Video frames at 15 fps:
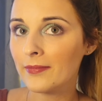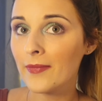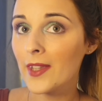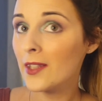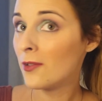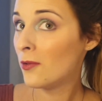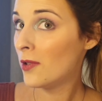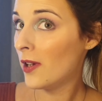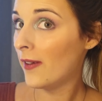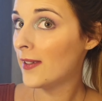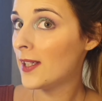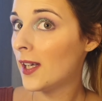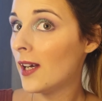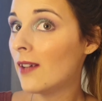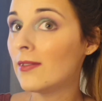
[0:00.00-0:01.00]
It's all going
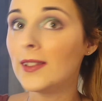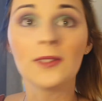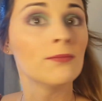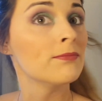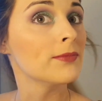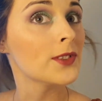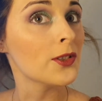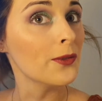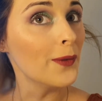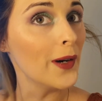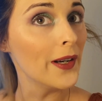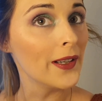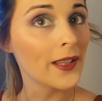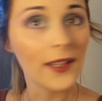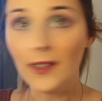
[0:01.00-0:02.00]
together. It's all
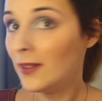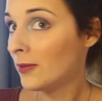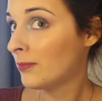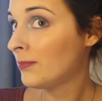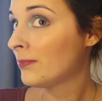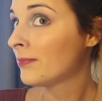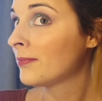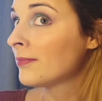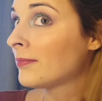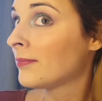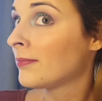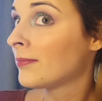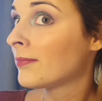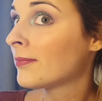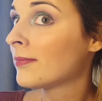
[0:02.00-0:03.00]
working.
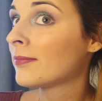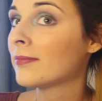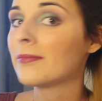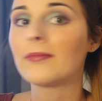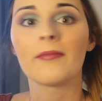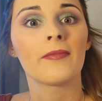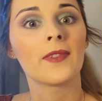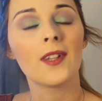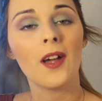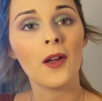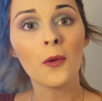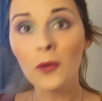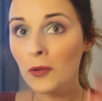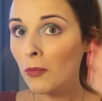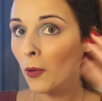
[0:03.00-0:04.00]
So I
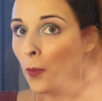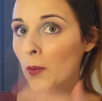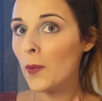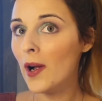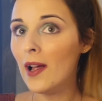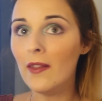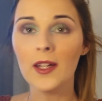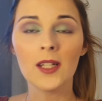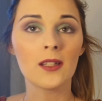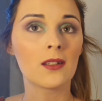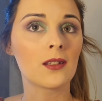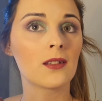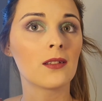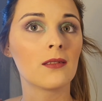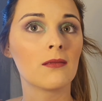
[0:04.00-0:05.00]
would probably wear
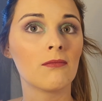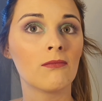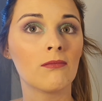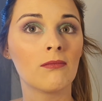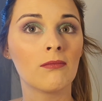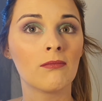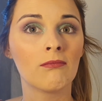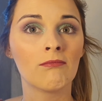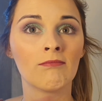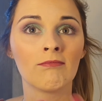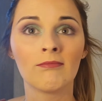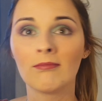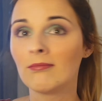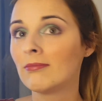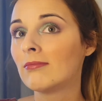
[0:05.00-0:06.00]
this.
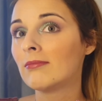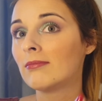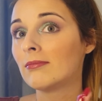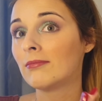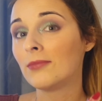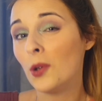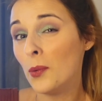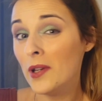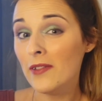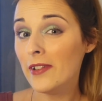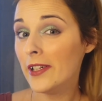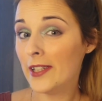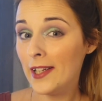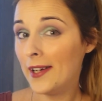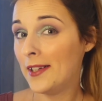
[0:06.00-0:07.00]
Probably even a
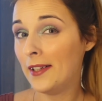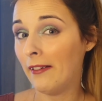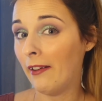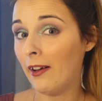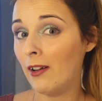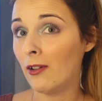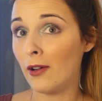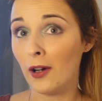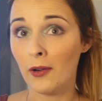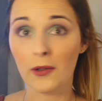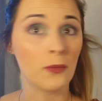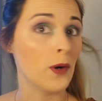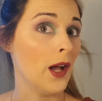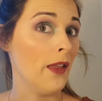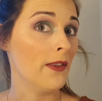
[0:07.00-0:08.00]
day-to-day look, I would
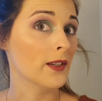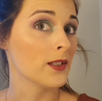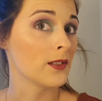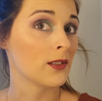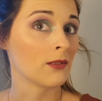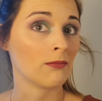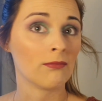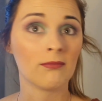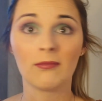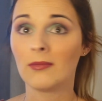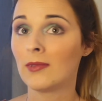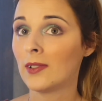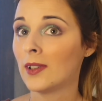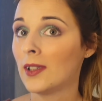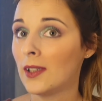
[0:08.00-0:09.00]
wear this.
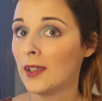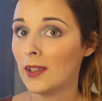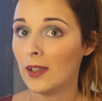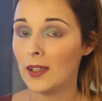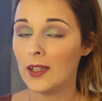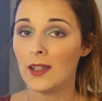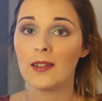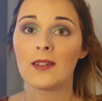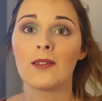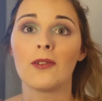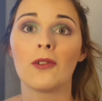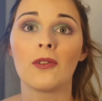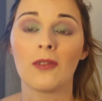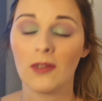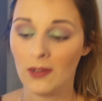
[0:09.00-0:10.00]
Like it's not